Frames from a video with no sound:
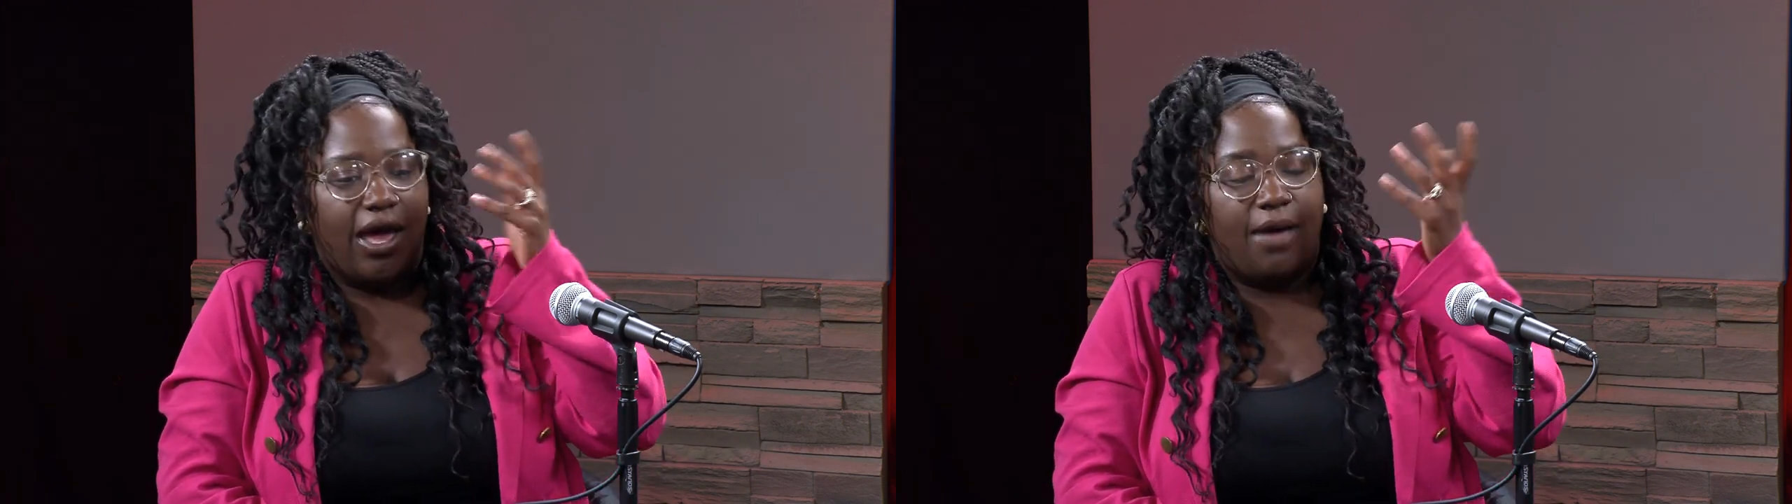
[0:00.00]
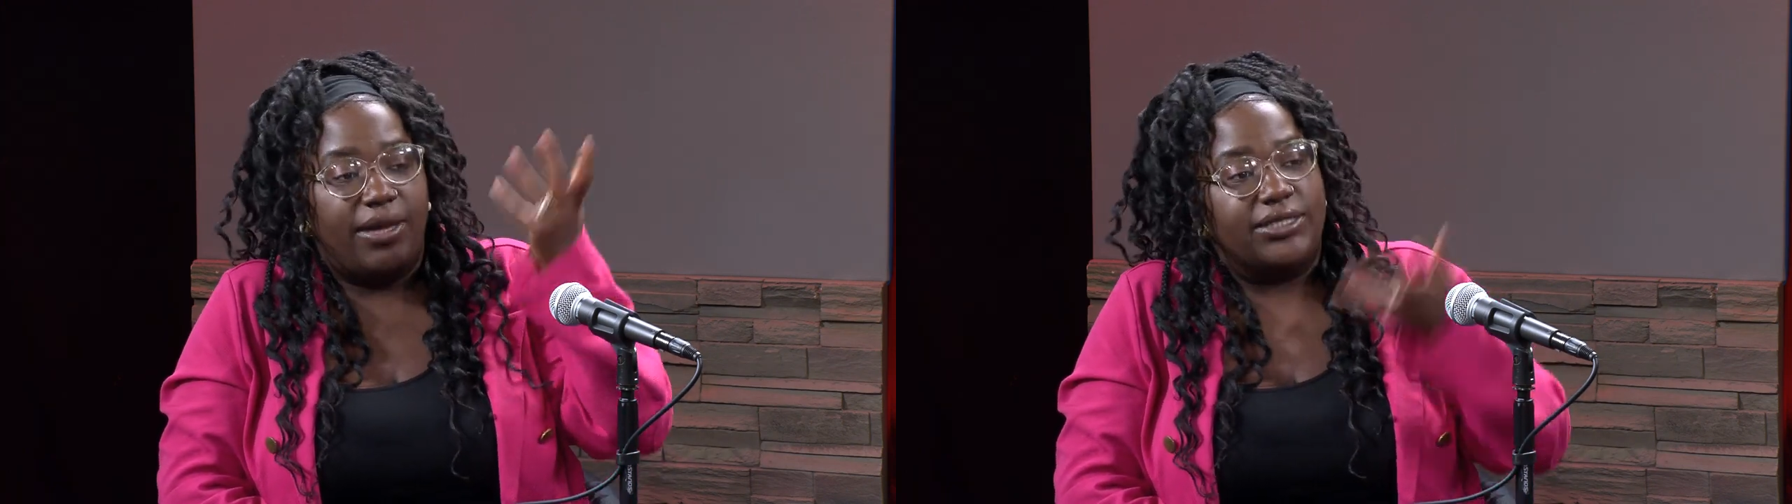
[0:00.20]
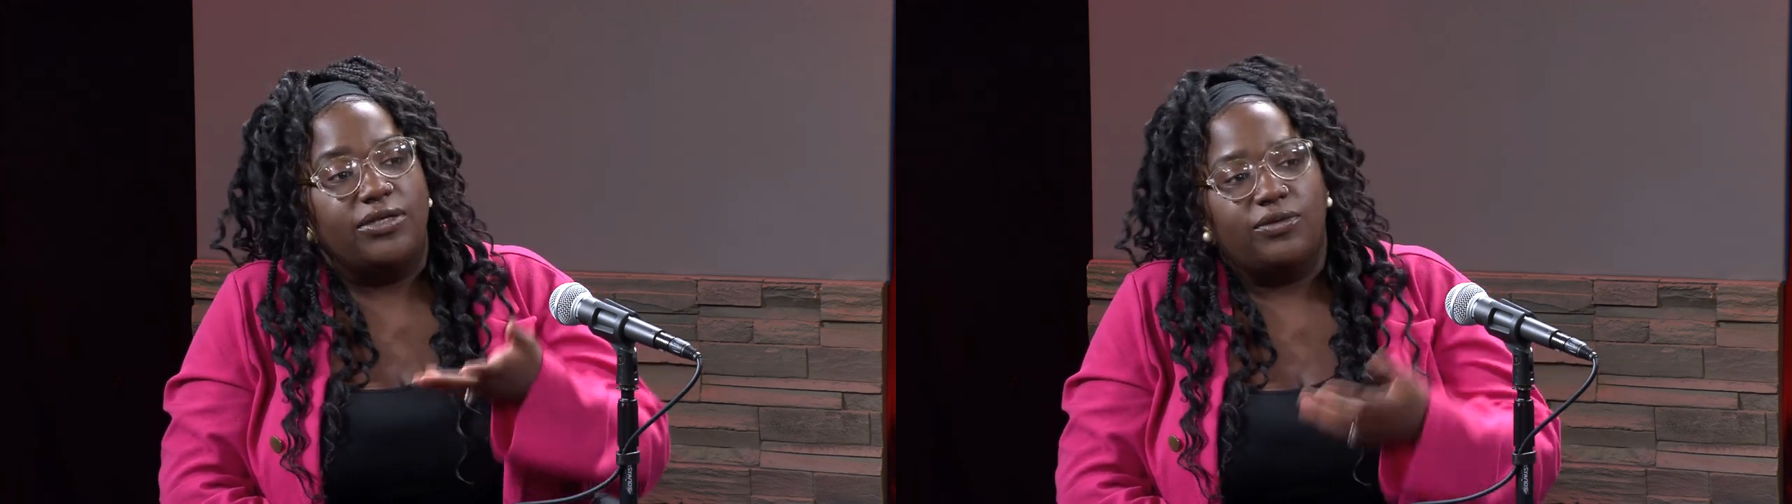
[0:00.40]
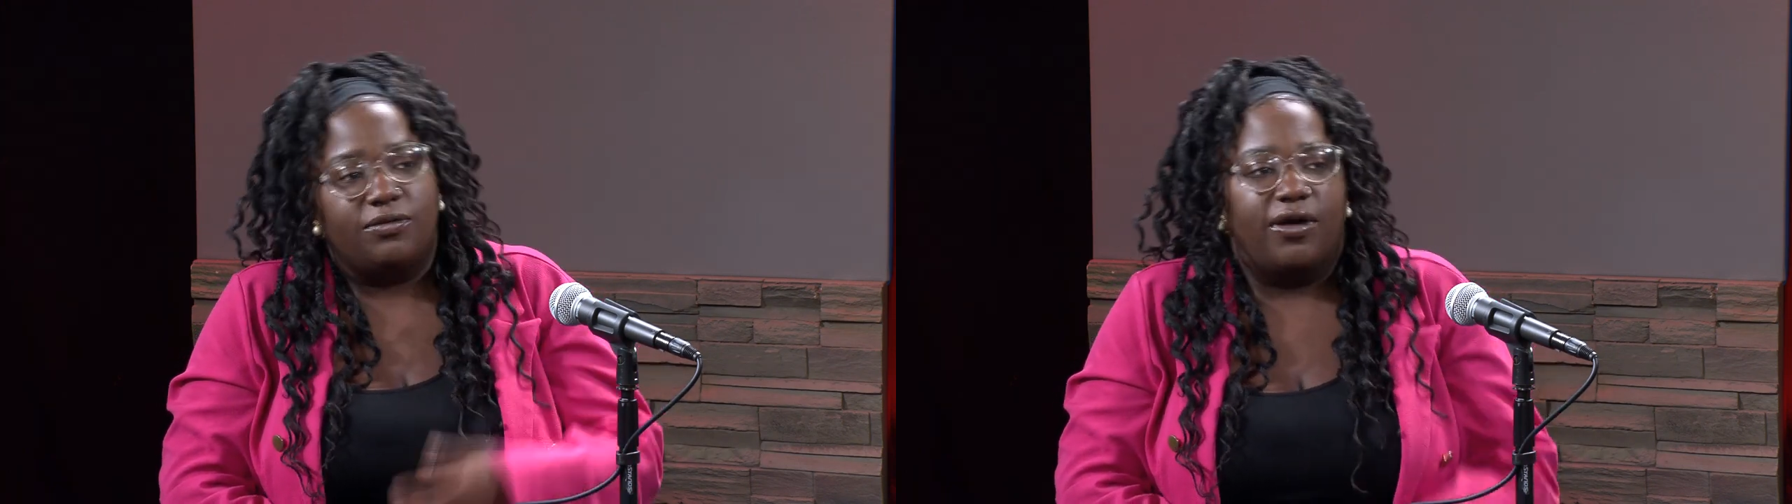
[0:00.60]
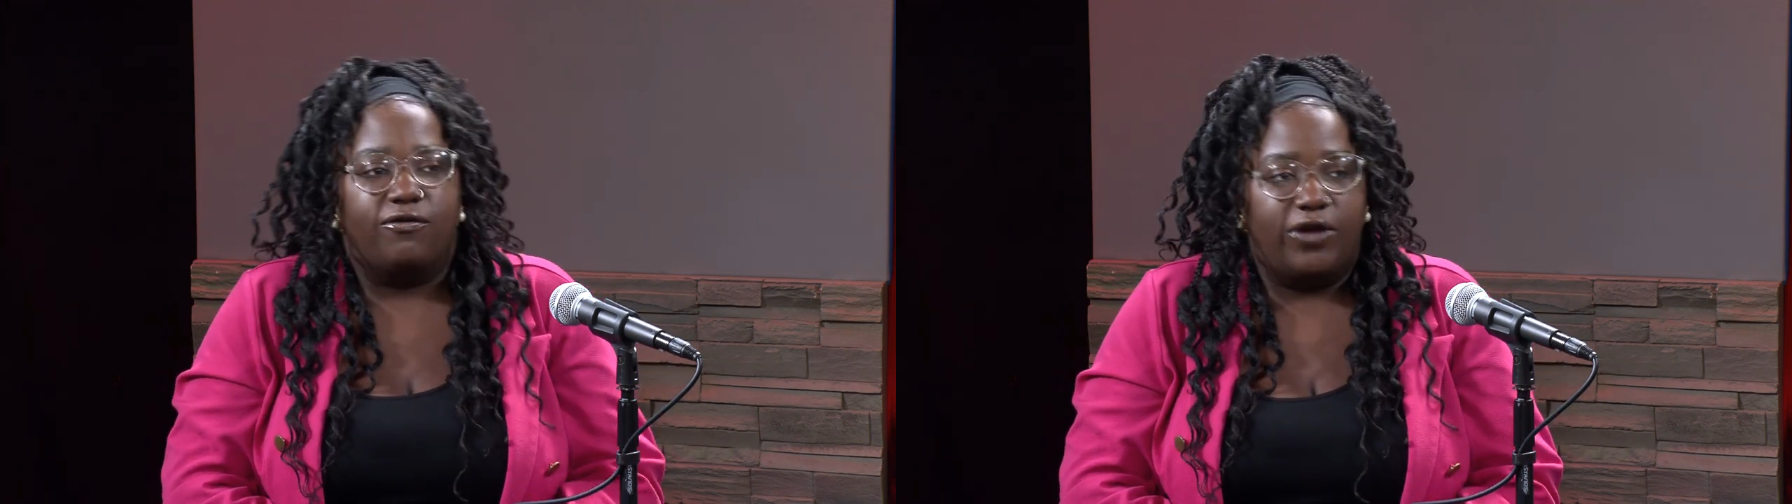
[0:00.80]
I did it
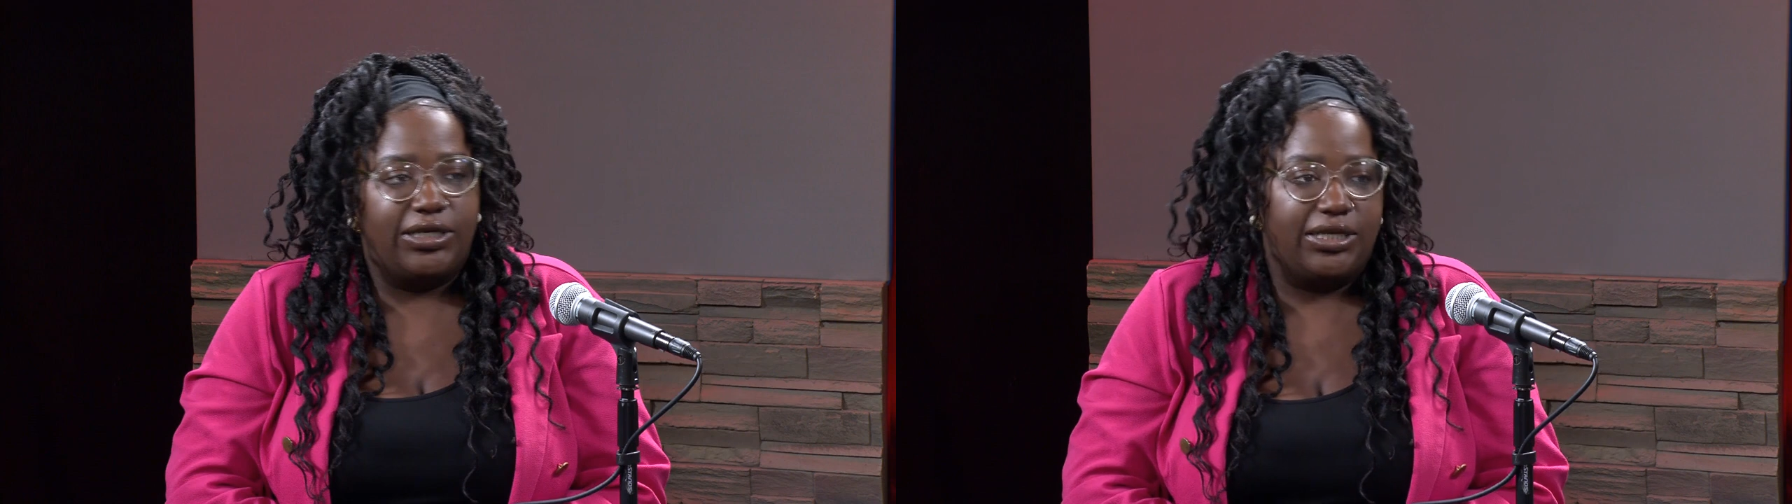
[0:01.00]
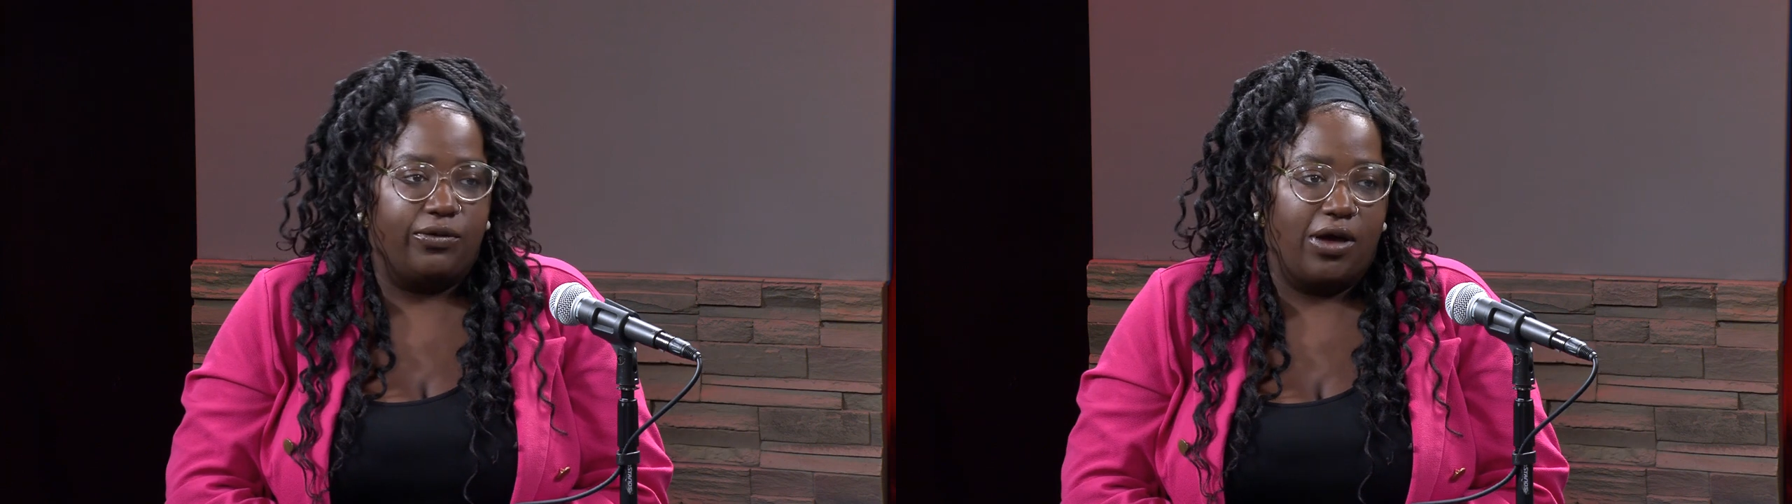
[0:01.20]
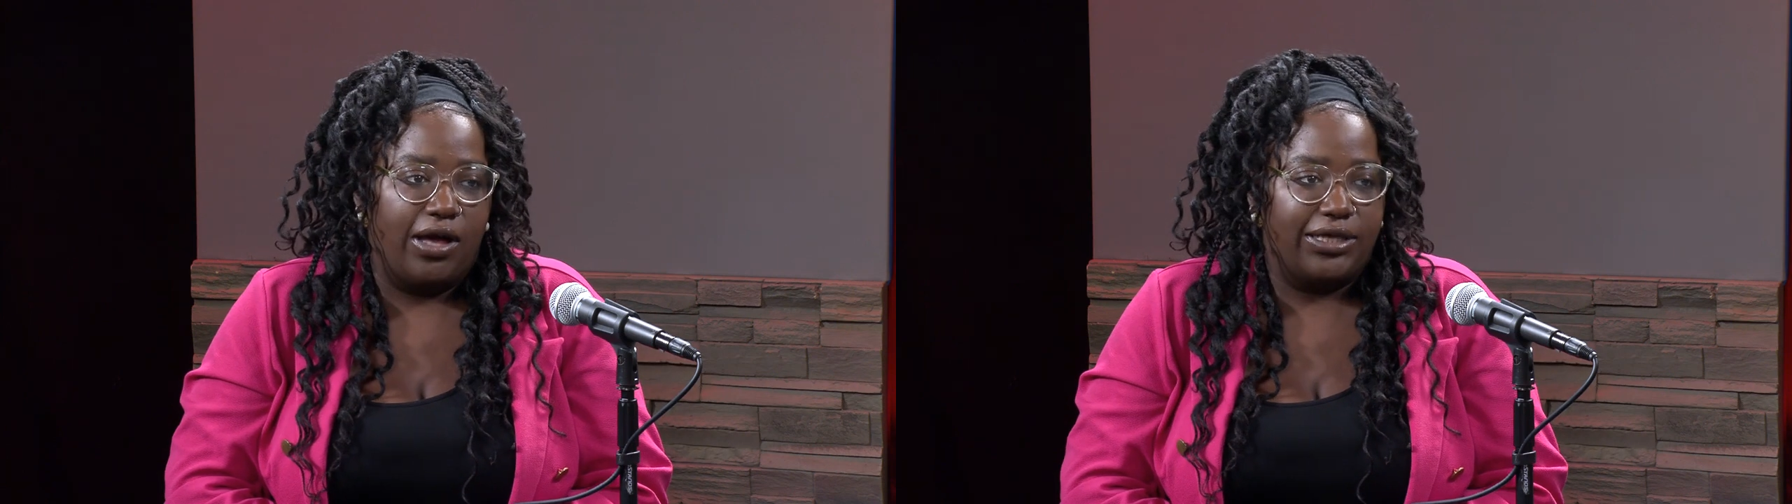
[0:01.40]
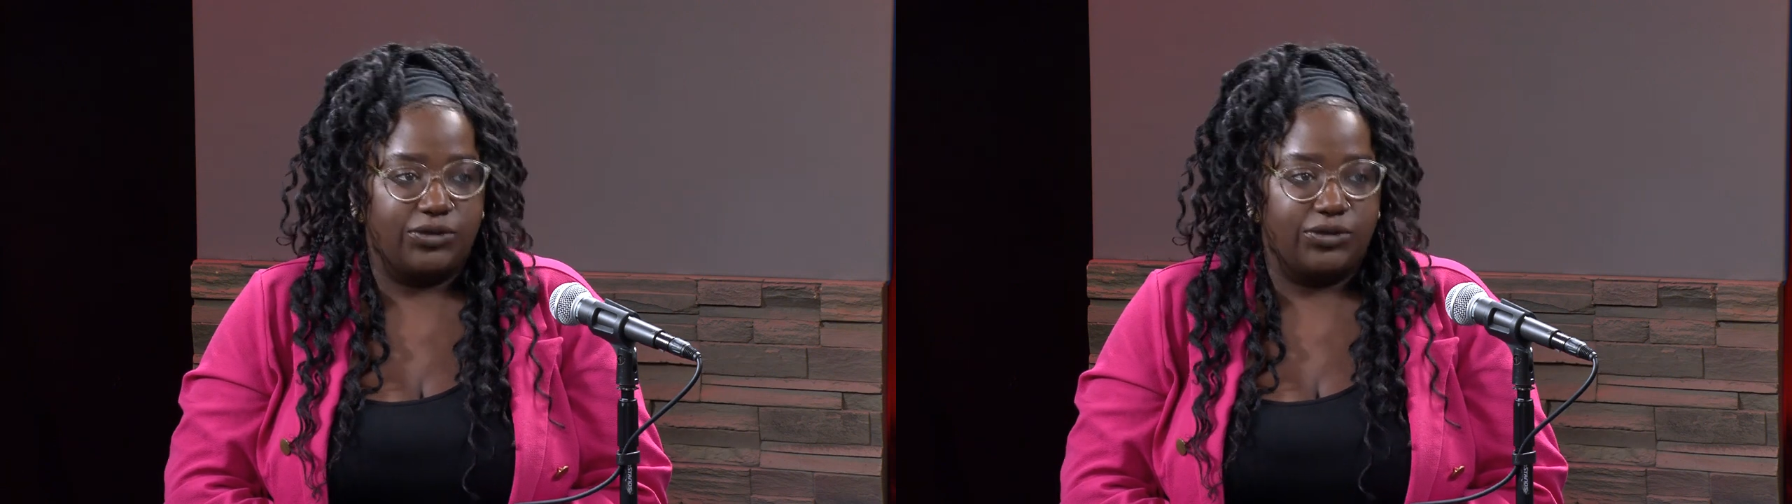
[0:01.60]
with my friend D-Rock.